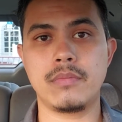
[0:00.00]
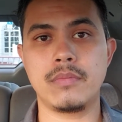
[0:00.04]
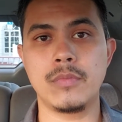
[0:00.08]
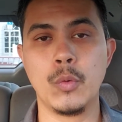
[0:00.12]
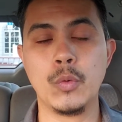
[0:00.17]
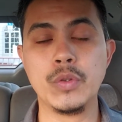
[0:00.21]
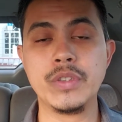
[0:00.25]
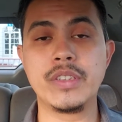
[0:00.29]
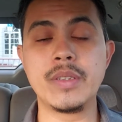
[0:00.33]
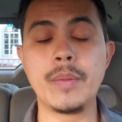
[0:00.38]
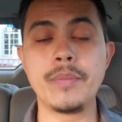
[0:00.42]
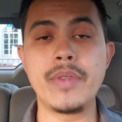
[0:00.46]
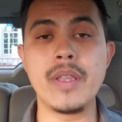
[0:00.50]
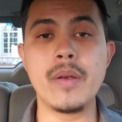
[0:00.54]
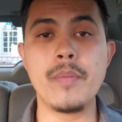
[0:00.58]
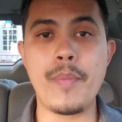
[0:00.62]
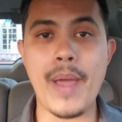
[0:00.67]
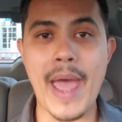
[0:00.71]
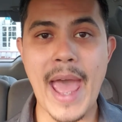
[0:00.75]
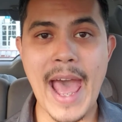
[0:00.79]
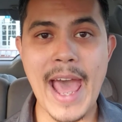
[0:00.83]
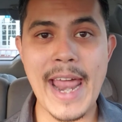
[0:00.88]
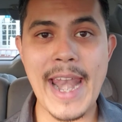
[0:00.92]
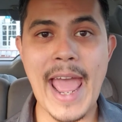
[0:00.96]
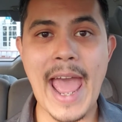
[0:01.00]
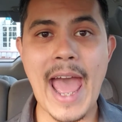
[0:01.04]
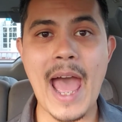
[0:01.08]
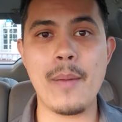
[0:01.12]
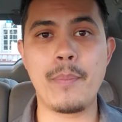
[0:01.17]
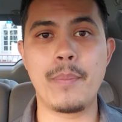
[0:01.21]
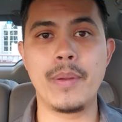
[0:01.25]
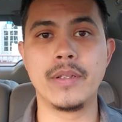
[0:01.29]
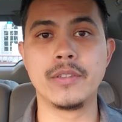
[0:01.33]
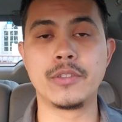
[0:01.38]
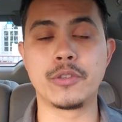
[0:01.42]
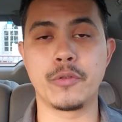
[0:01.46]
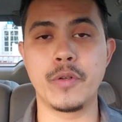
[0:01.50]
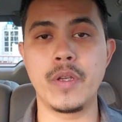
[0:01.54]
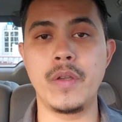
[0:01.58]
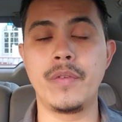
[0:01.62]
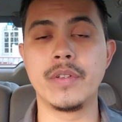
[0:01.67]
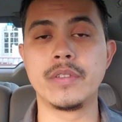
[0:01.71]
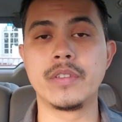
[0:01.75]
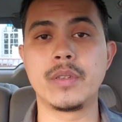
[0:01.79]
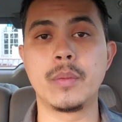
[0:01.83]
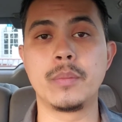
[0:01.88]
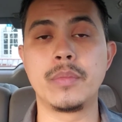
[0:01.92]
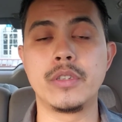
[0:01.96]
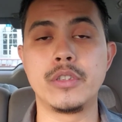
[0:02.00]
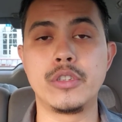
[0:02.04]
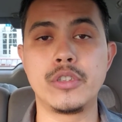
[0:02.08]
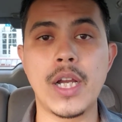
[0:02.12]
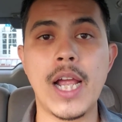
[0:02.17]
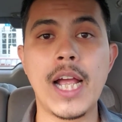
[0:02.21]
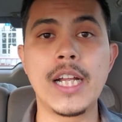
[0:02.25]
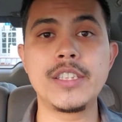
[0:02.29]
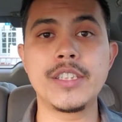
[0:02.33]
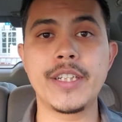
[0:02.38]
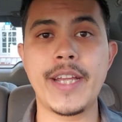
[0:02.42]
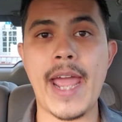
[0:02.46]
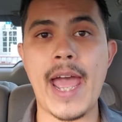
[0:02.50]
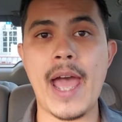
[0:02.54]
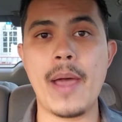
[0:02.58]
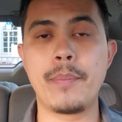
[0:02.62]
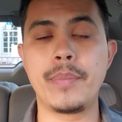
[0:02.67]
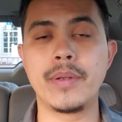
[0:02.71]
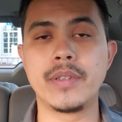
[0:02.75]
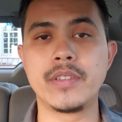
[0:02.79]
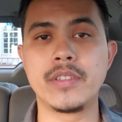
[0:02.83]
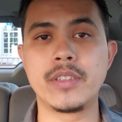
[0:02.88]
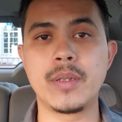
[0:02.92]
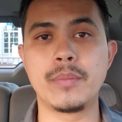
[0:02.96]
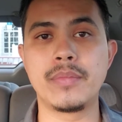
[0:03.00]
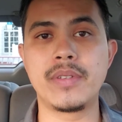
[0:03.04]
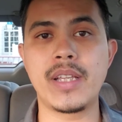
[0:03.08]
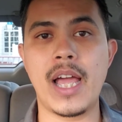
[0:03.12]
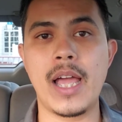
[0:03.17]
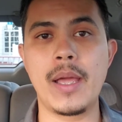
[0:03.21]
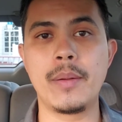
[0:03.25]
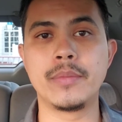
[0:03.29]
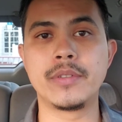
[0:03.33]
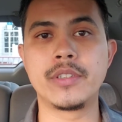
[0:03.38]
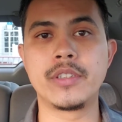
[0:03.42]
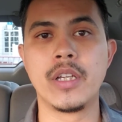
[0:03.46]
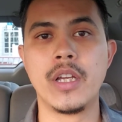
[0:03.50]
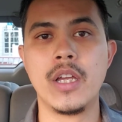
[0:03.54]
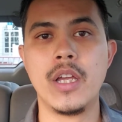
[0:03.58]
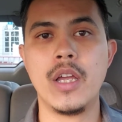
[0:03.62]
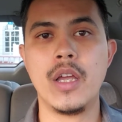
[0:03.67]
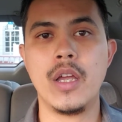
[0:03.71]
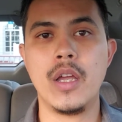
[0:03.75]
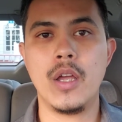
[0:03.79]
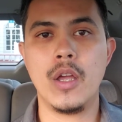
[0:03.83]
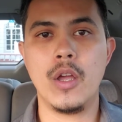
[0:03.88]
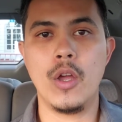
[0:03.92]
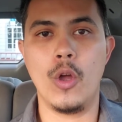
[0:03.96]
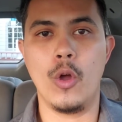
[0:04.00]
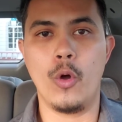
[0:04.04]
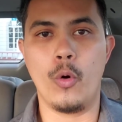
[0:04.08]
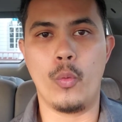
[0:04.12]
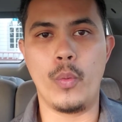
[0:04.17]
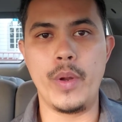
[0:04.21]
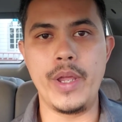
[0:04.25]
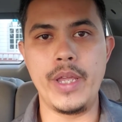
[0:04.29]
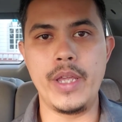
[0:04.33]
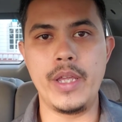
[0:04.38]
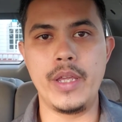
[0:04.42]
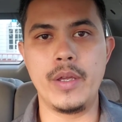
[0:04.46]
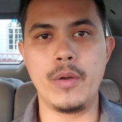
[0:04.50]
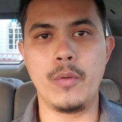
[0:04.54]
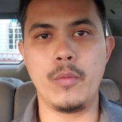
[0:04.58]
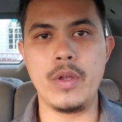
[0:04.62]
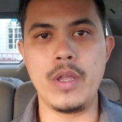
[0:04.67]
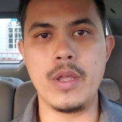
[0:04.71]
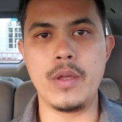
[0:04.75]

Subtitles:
When something bad happens or even something tragic happens, sometimes we